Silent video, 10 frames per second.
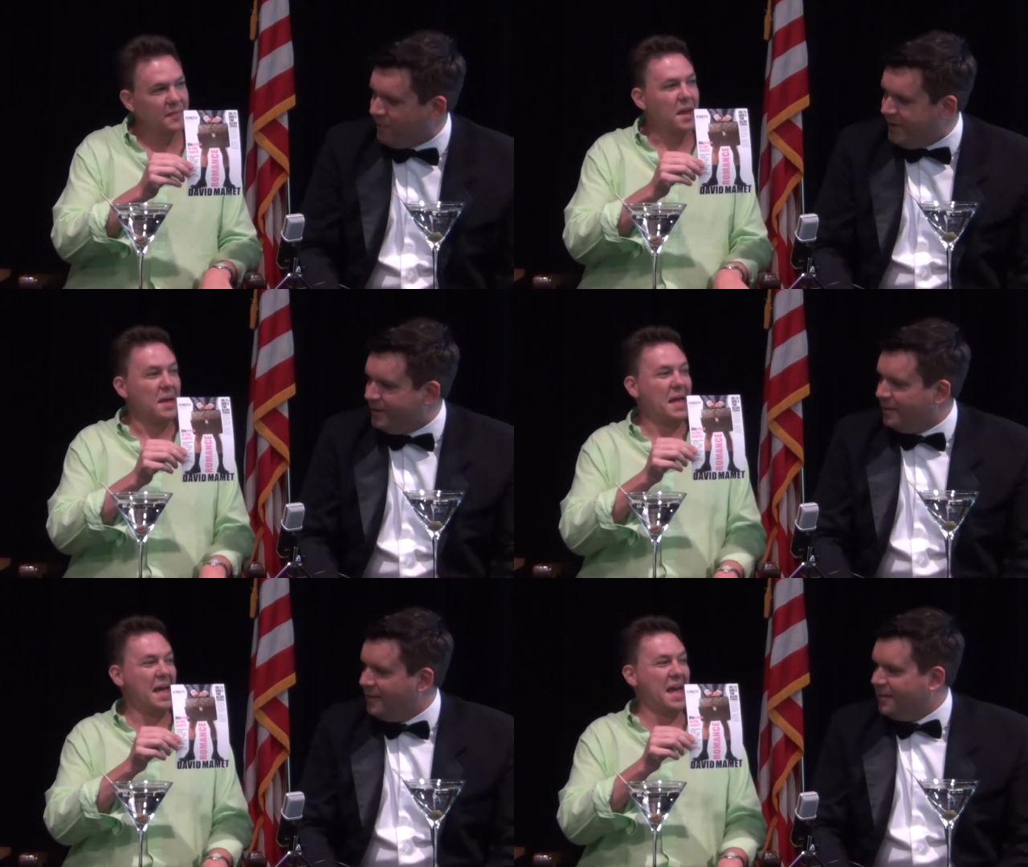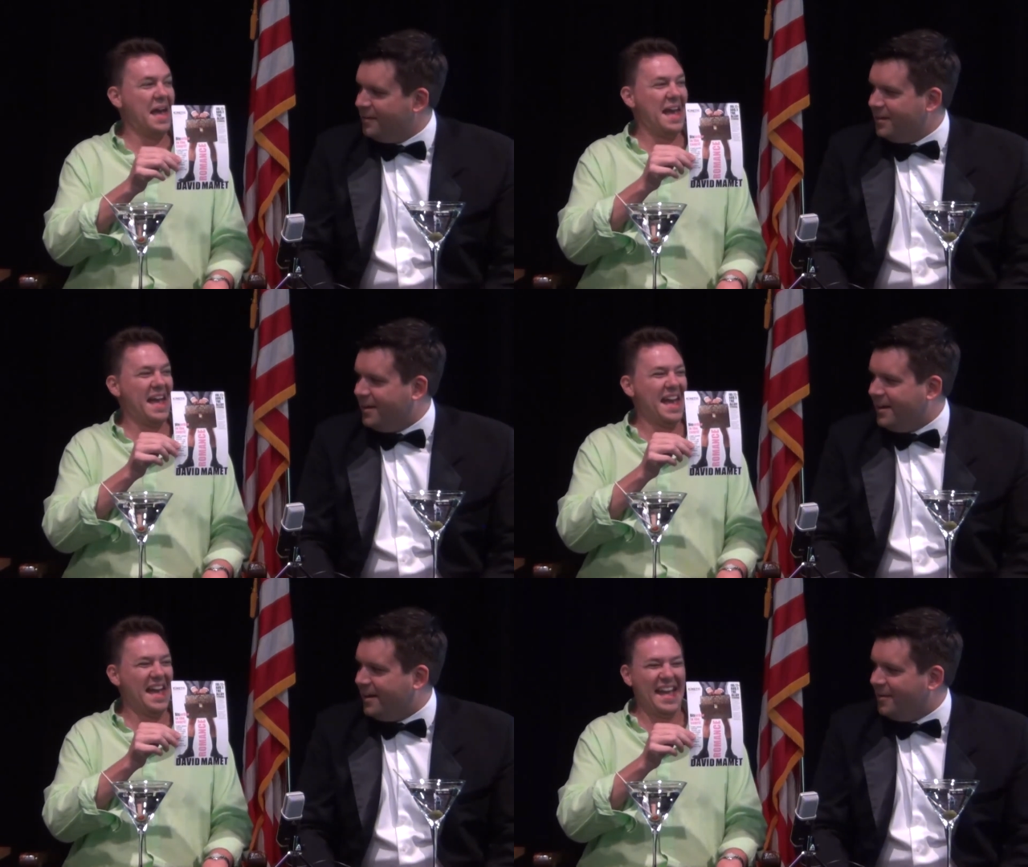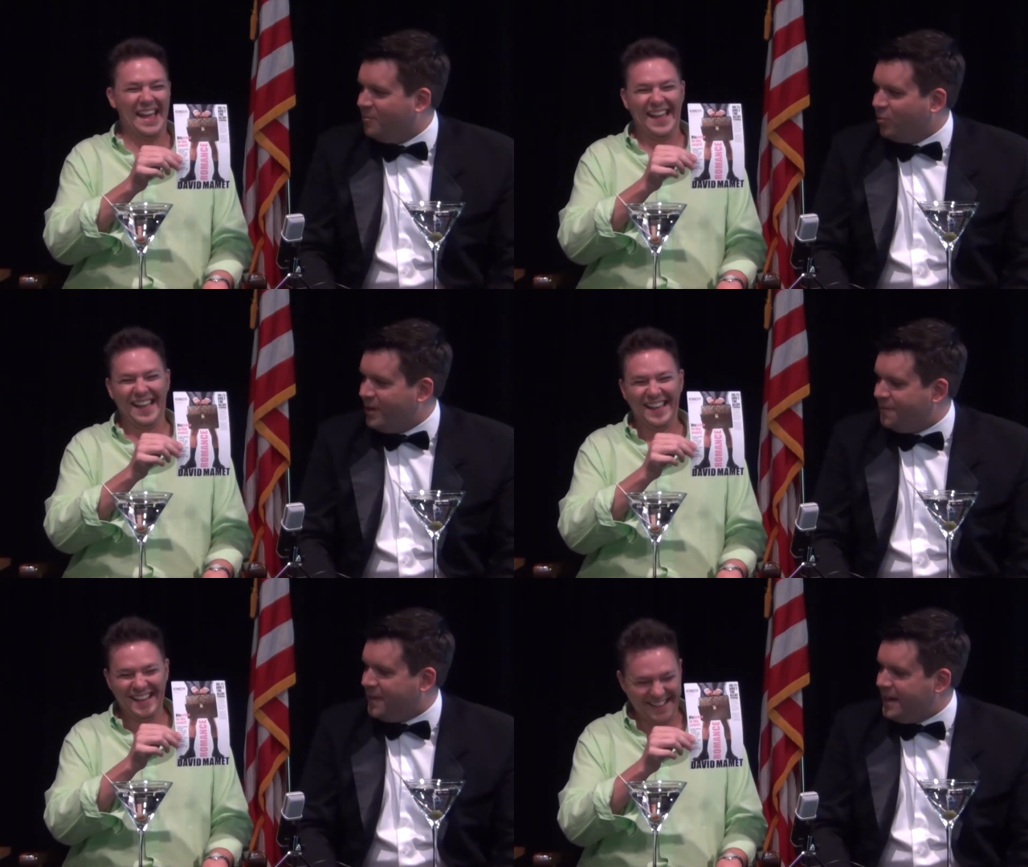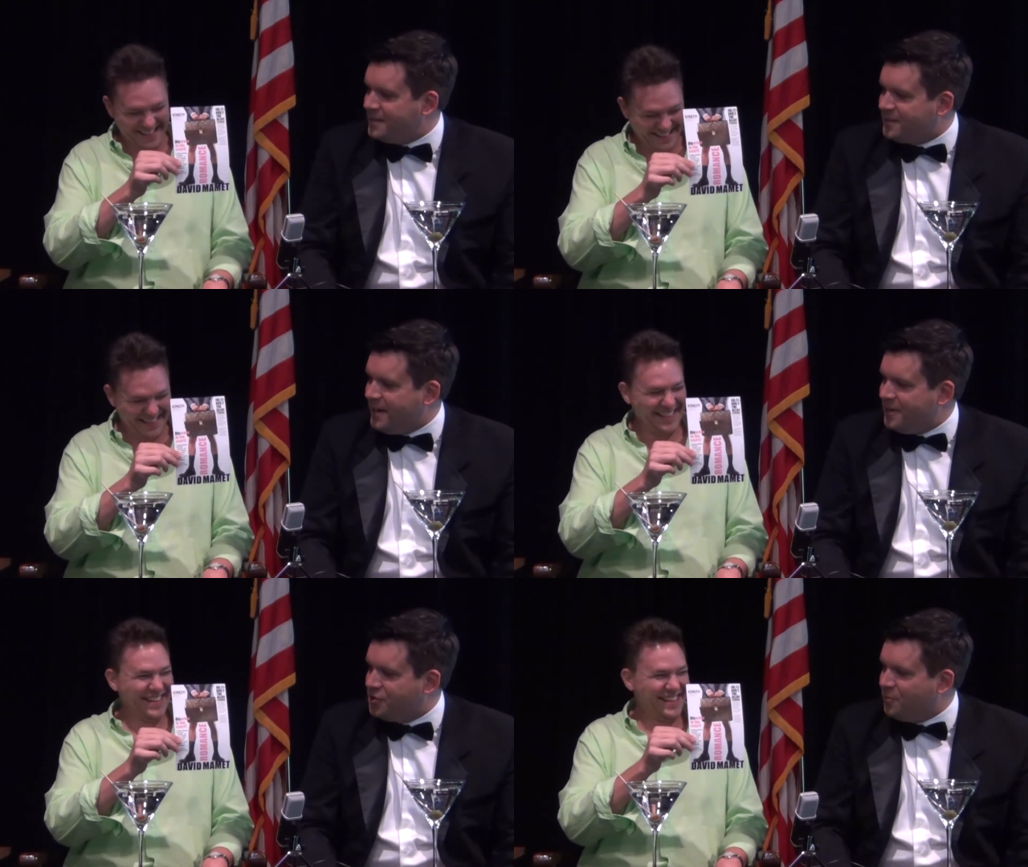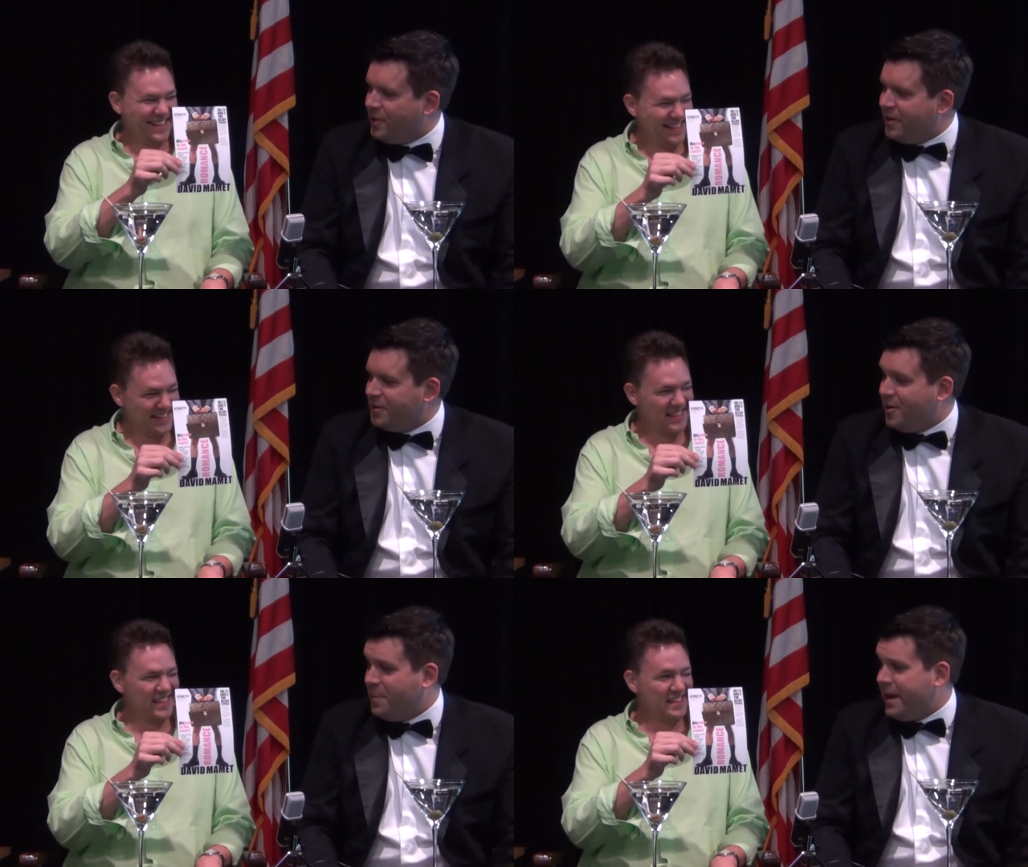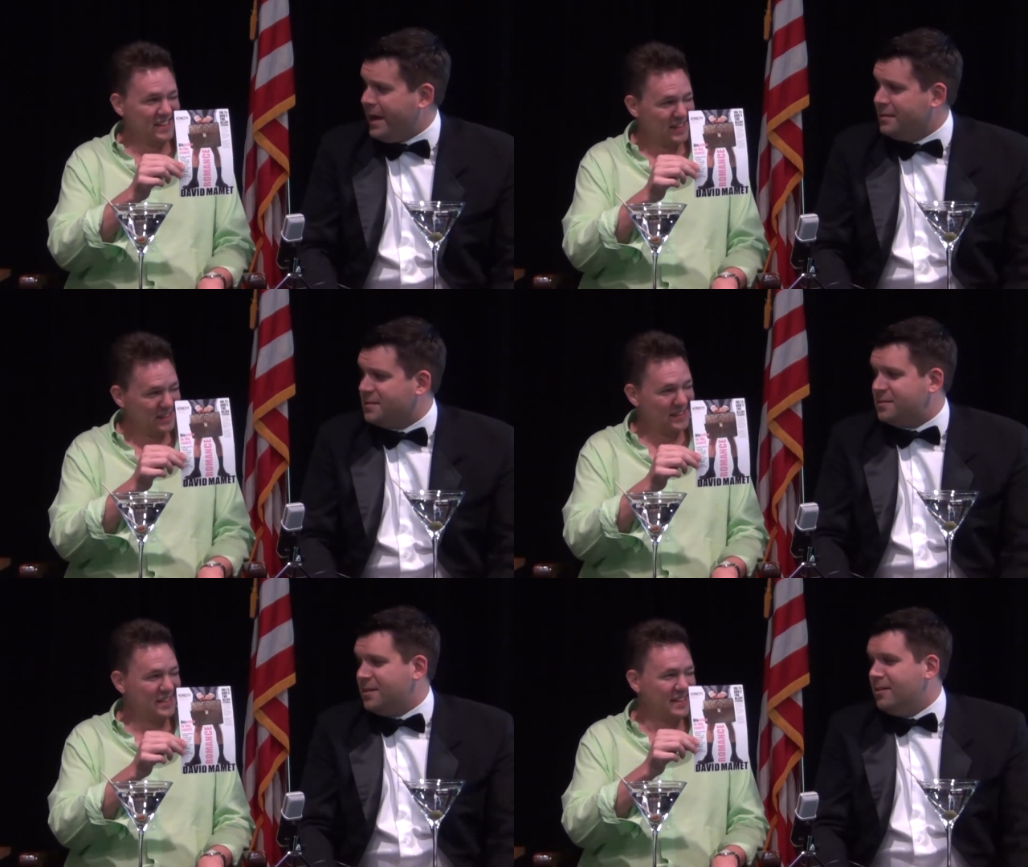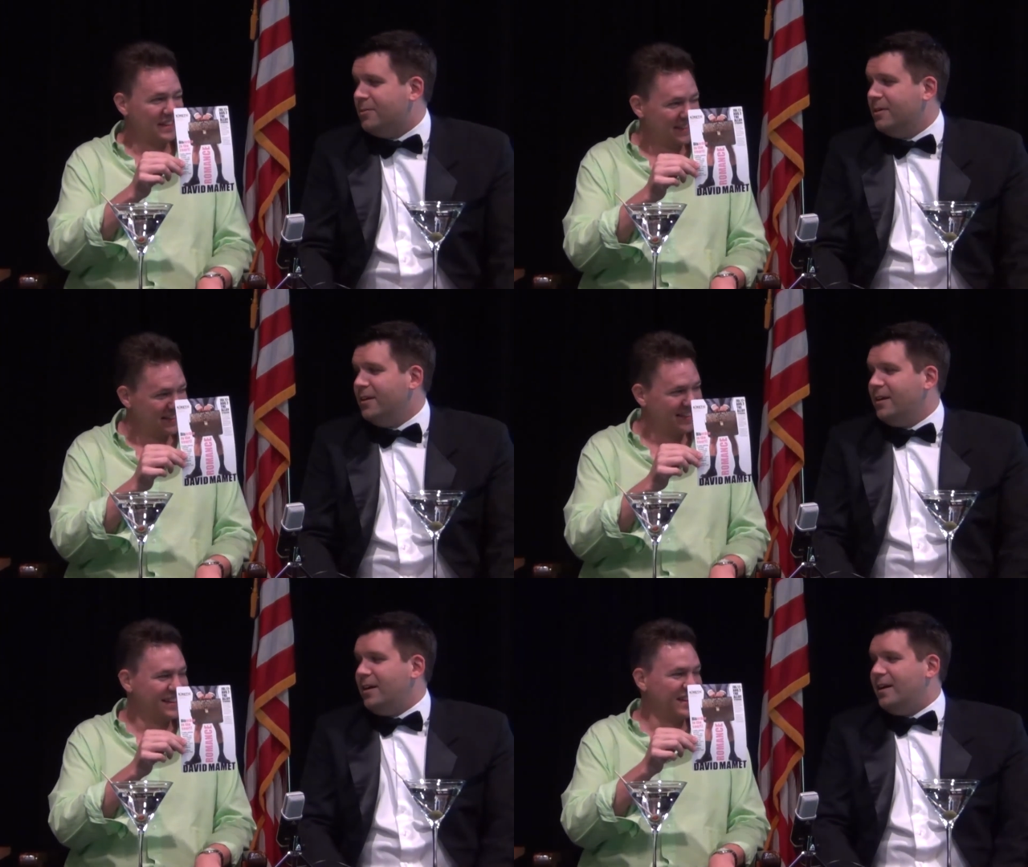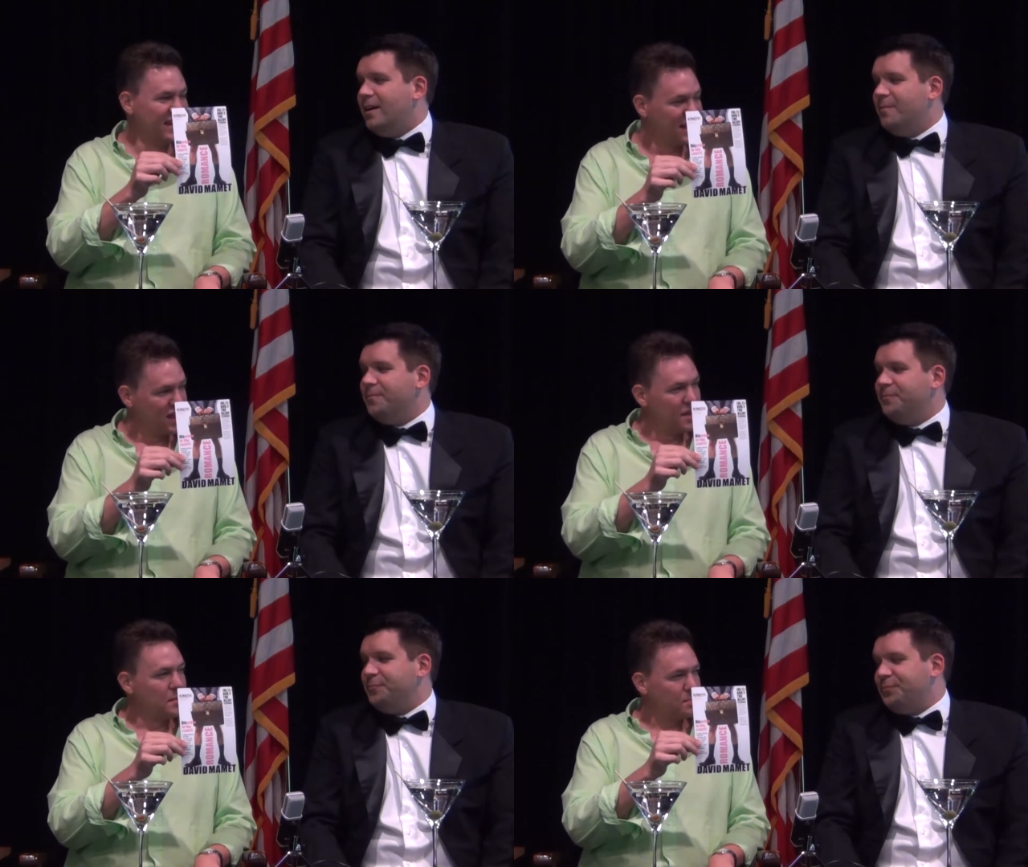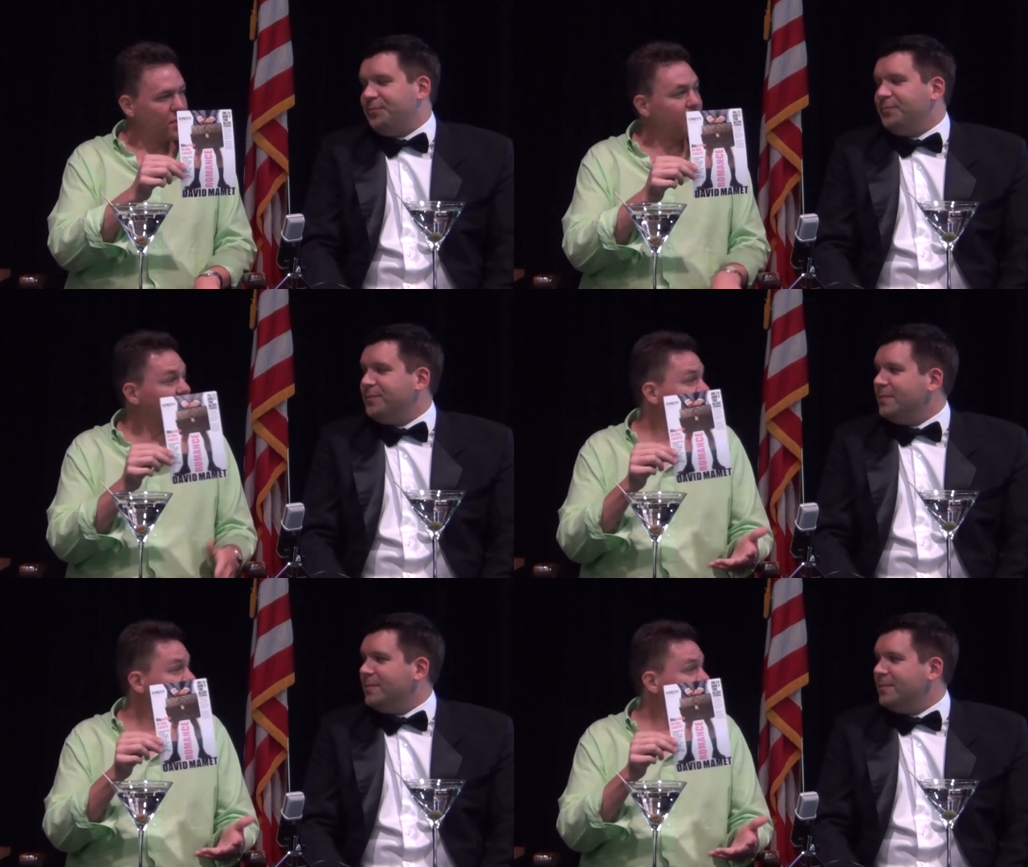Speaker 1: print uh, briefcase satchel wearing no pants. So, um, pretty much